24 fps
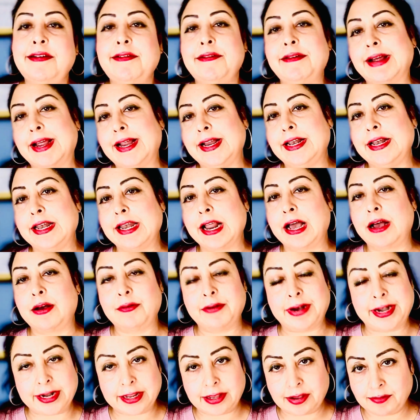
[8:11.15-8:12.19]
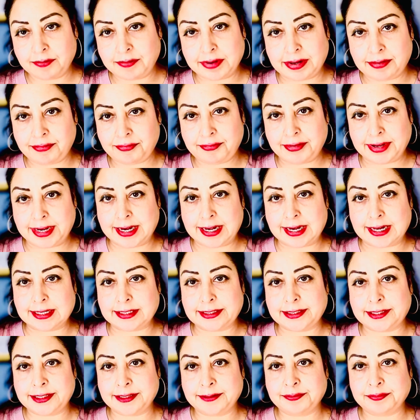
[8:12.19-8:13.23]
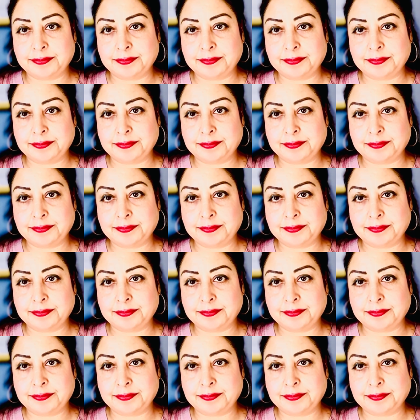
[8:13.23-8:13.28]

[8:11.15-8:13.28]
right now, and you will feel it.